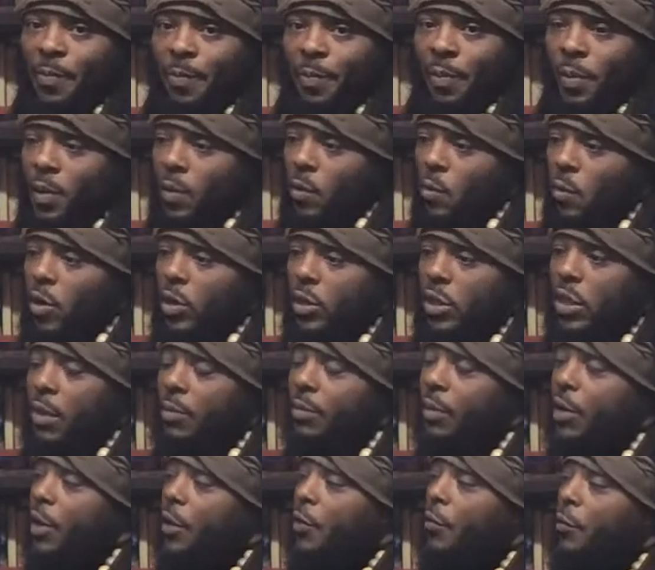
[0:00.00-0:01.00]
Once I'm
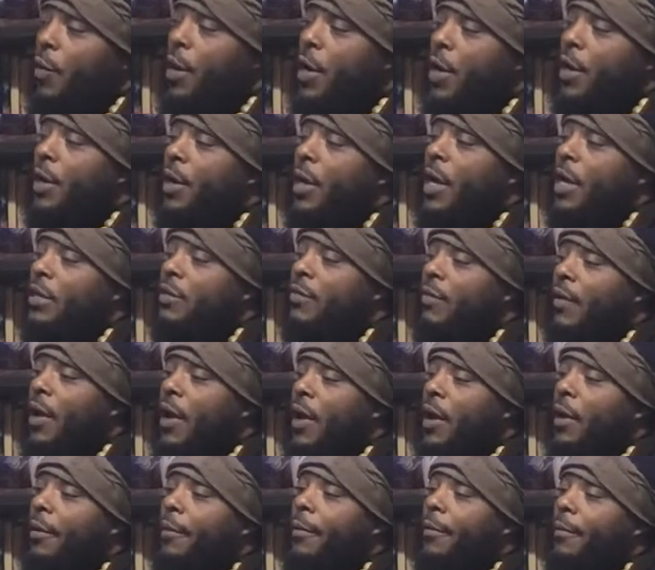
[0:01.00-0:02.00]
done reading, that's
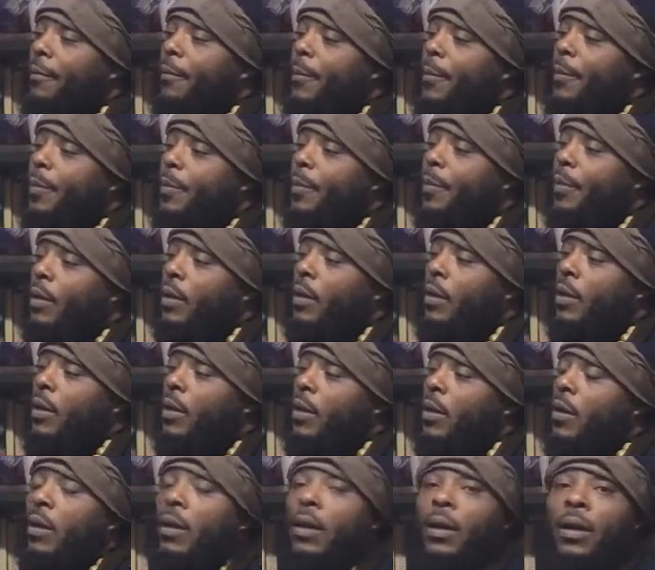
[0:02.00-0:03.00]
fine.
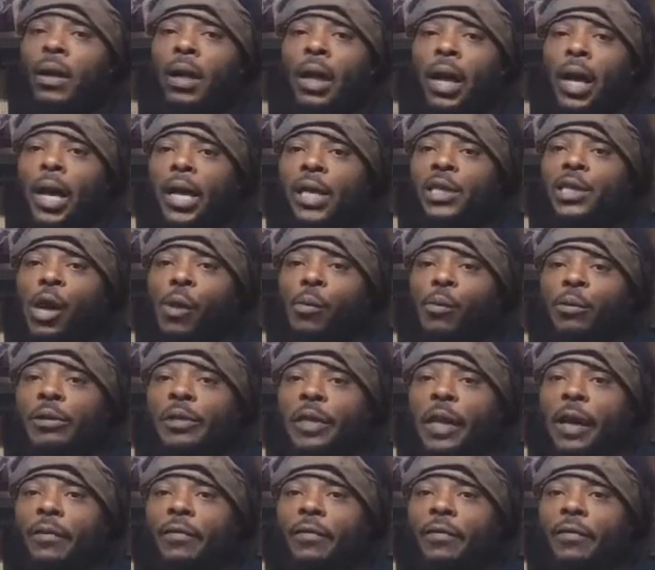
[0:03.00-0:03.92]
Hey, it's almost time for